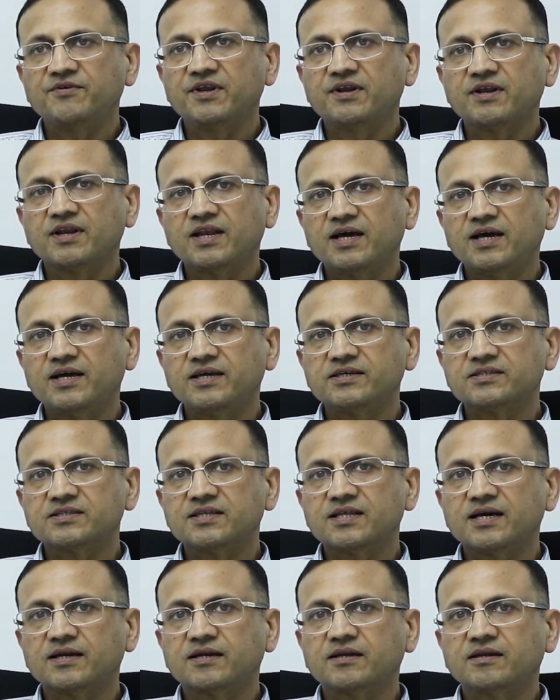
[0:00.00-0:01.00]
we realized
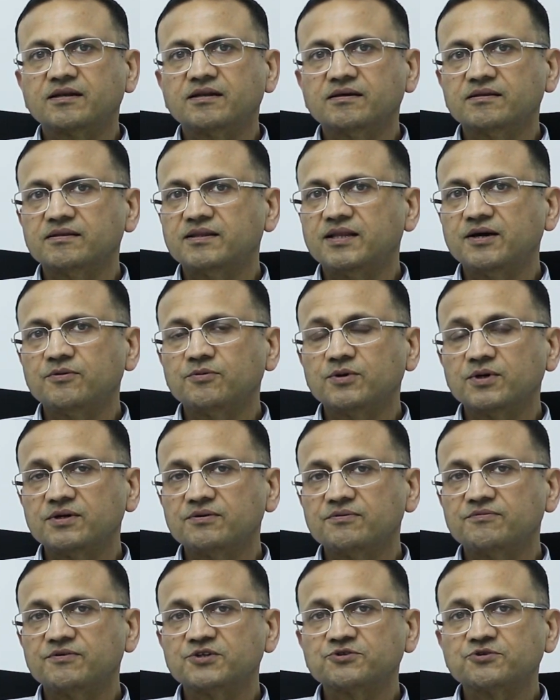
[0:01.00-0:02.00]
that there
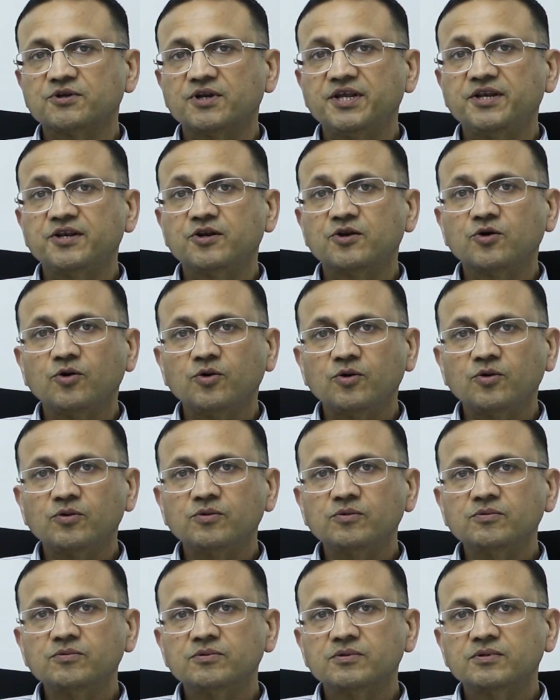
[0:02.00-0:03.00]
were virtually
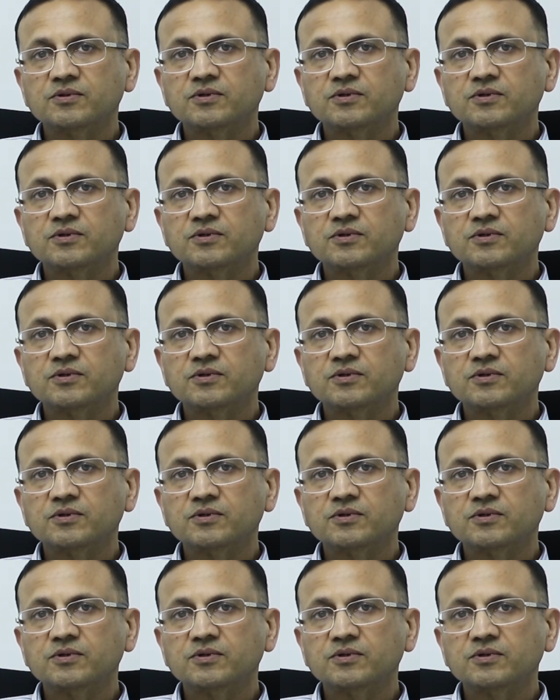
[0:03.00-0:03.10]
no